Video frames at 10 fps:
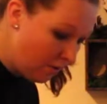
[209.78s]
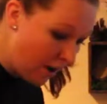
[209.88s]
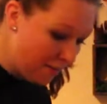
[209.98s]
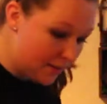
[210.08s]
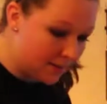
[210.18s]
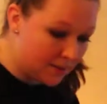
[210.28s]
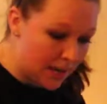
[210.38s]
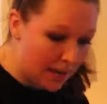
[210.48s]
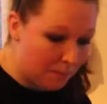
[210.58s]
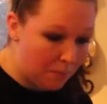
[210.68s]
grab a
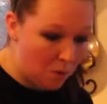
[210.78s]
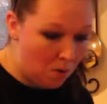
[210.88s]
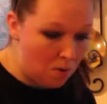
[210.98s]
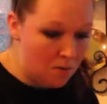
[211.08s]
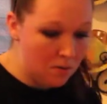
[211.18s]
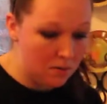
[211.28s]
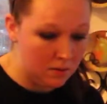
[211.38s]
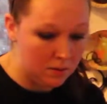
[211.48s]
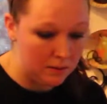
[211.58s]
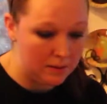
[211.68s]
second bowl,
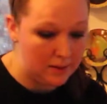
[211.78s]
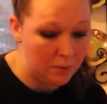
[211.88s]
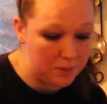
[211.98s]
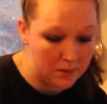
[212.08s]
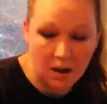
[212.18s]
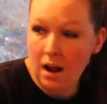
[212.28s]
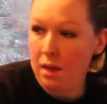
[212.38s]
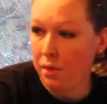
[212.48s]
so I was not